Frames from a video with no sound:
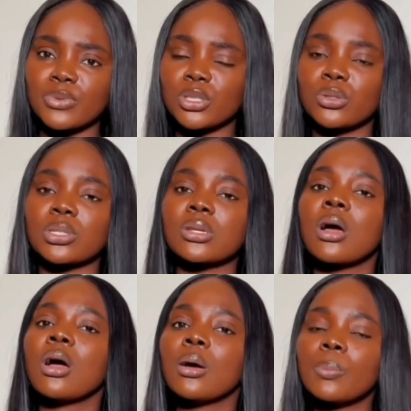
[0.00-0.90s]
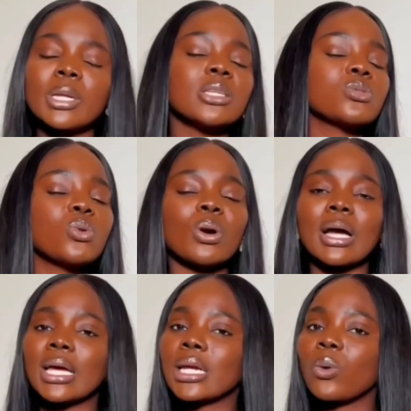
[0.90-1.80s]
videos, please go
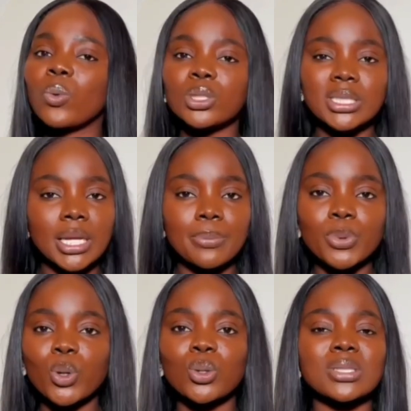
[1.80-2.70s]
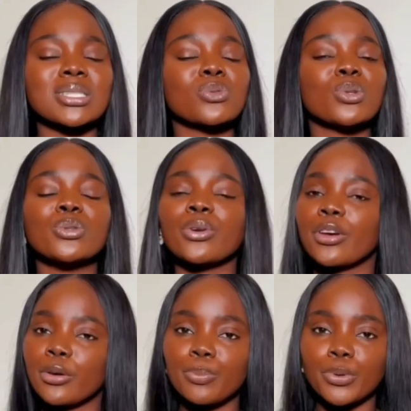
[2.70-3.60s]
ahead and watch them because it's going to
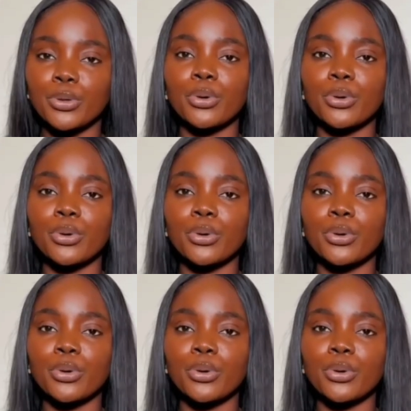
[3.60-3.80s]
help you.